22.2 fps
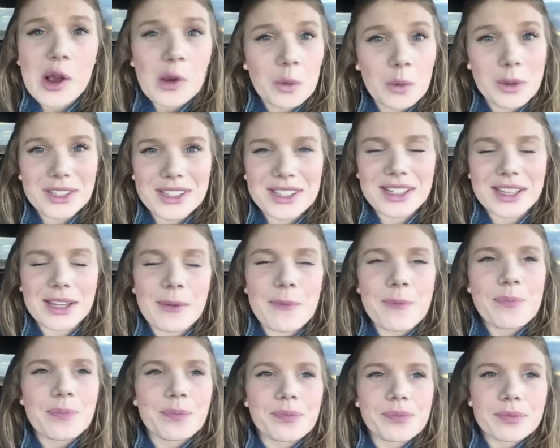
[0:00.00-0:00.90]
We'll see.
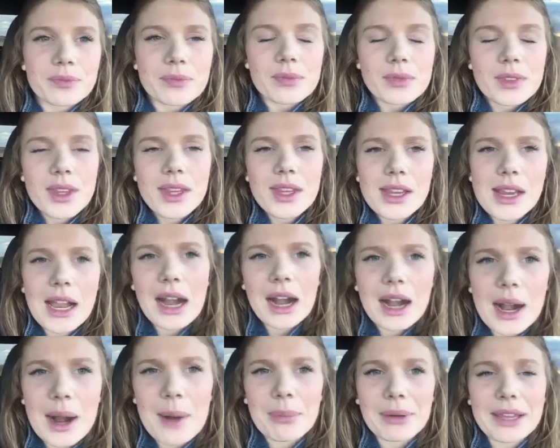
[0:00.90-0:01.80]

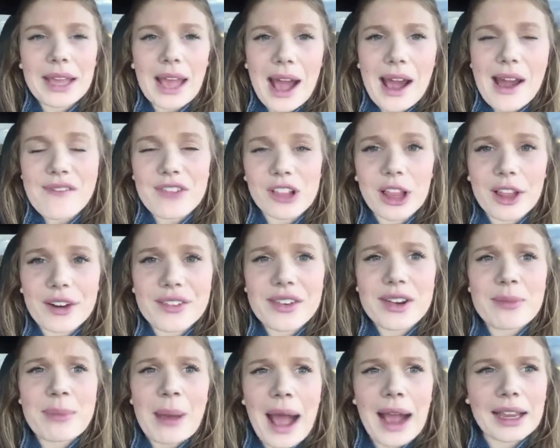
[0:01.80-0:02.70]
But yeah, I have a lot of
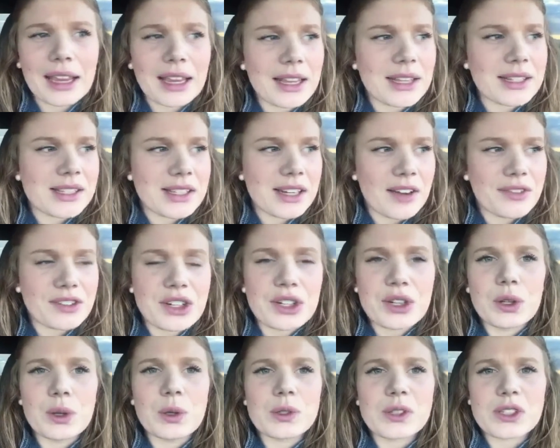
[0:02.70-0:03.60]
unpacking and stuff to
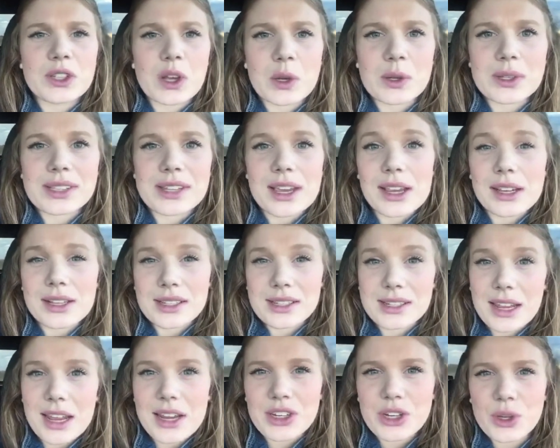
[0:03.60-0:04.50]
do, so
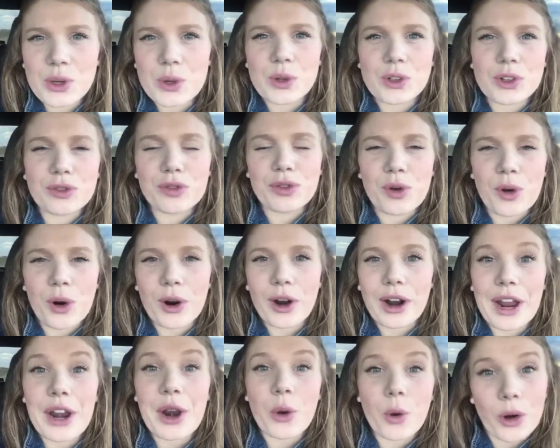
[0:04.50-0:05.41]
stay tuned
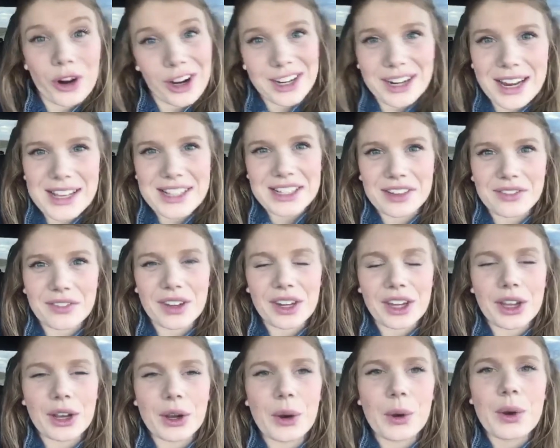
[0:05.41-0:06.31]
for an organizing
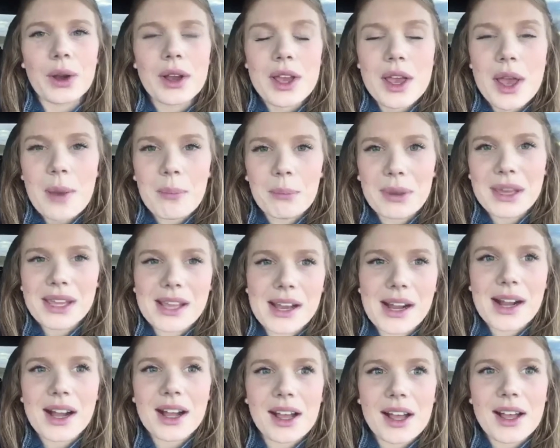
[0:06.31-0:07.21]
video,
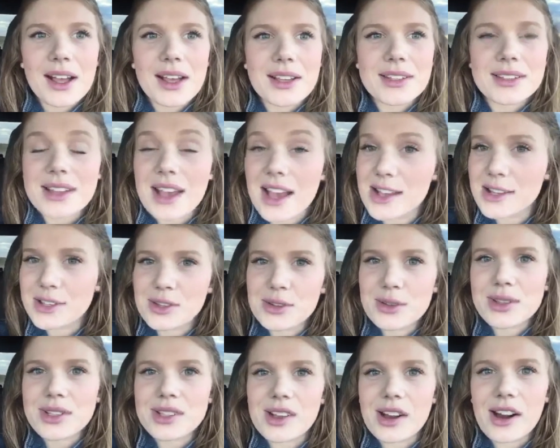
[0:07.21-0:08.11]
because as
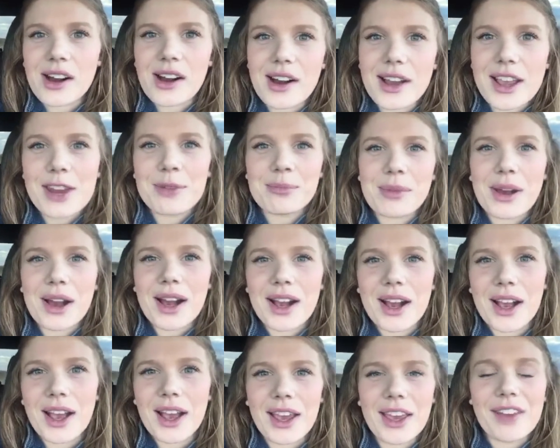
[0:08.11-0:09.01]
you saw in
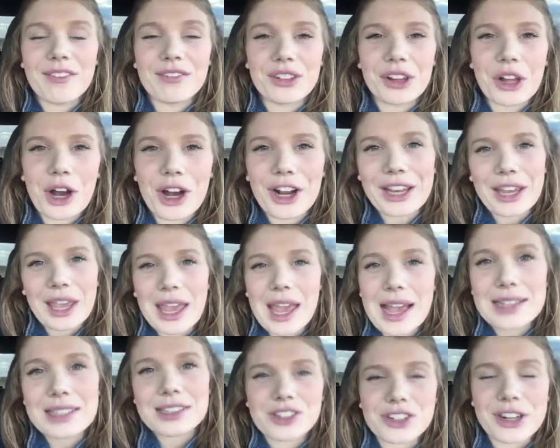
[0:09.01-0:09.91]
my vlog
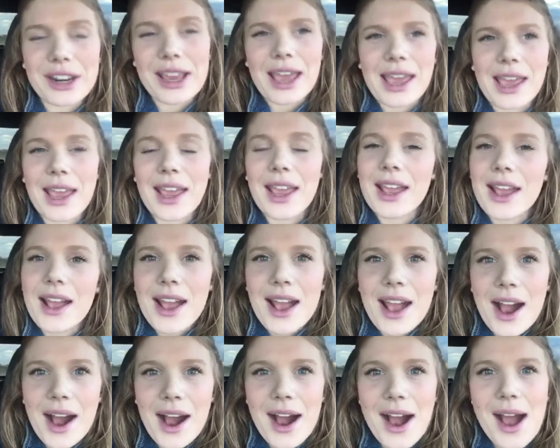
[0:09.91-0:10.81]
yesterday,
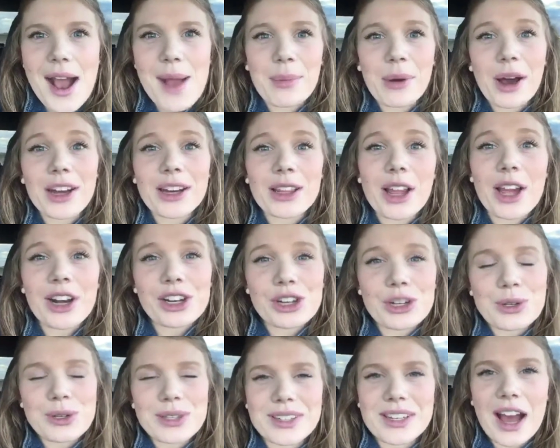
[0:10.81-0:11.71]
I bought a lot
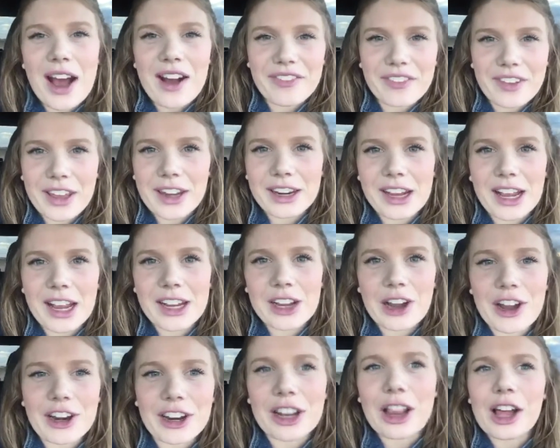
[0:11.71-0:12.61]
of new stuff, and I
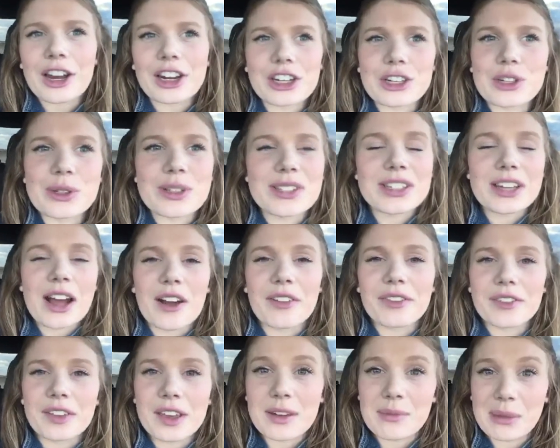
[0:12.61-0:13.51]
got a lot of new
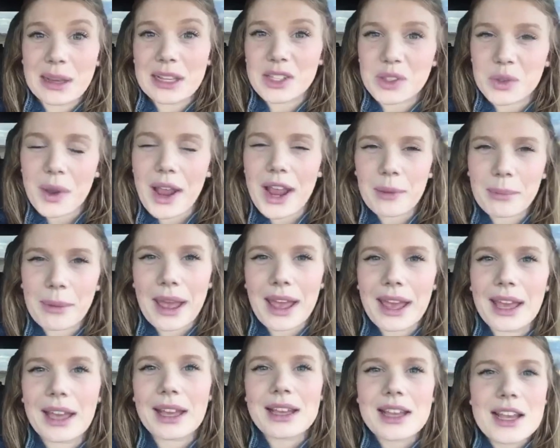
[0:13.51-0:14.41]
stuff in my swag
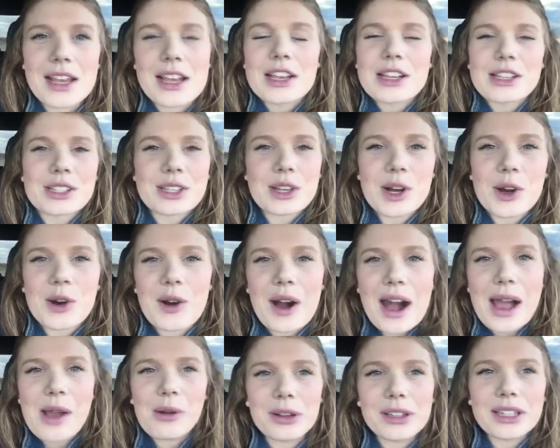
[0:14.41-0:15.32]
bag, so
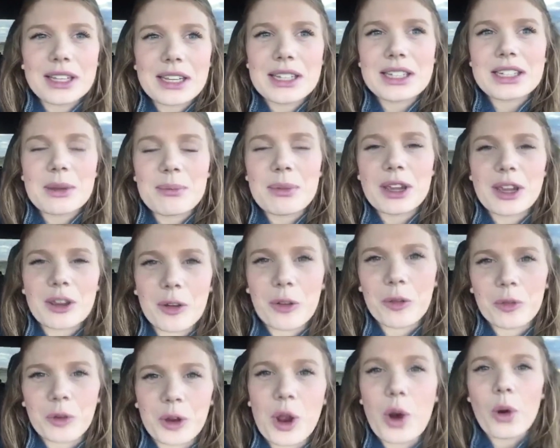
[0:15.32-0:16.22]
I will need to be
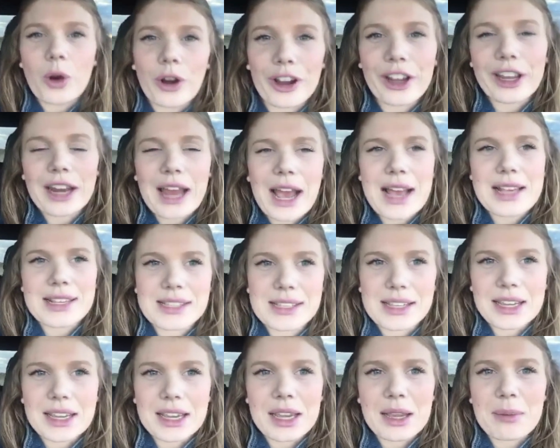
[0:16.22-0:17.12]

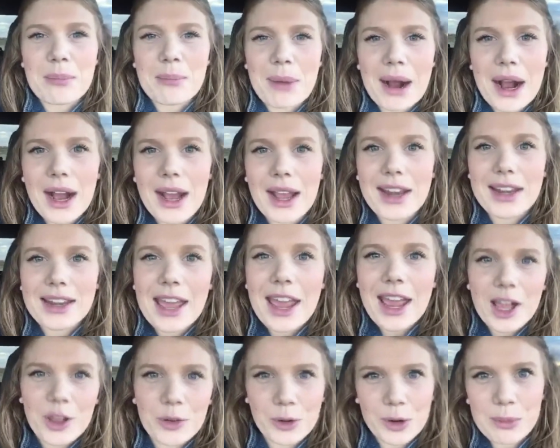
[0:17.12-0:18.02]
reorganizing my
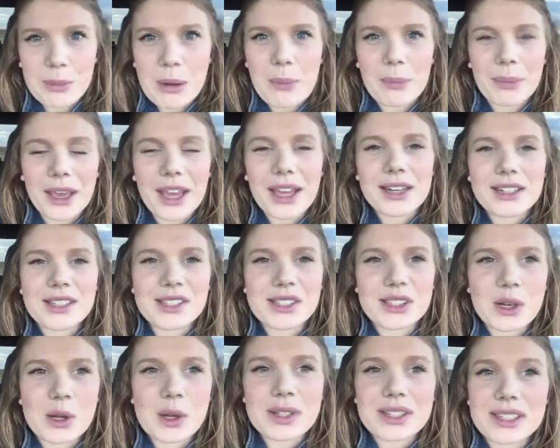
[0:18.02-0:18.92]
nail room a bit,
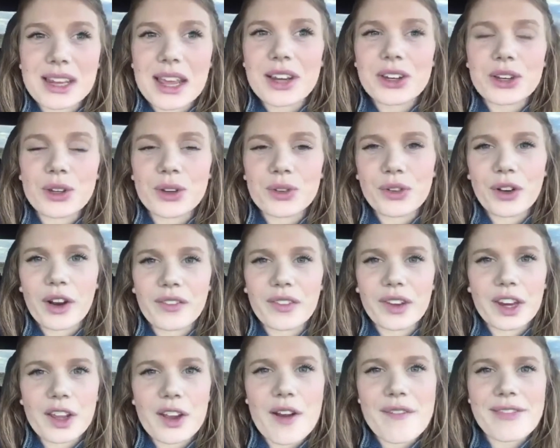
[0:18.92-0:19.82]
so stay tuned for a
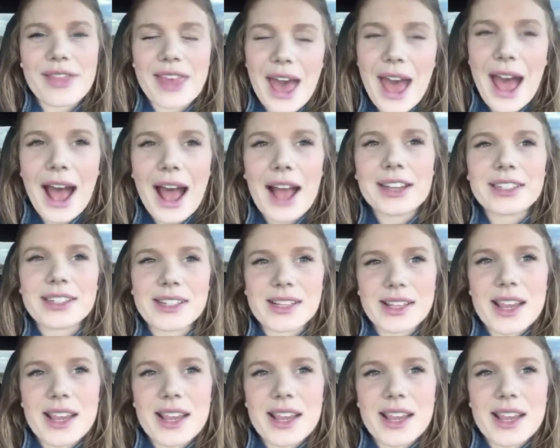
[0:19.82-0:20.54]
video of that.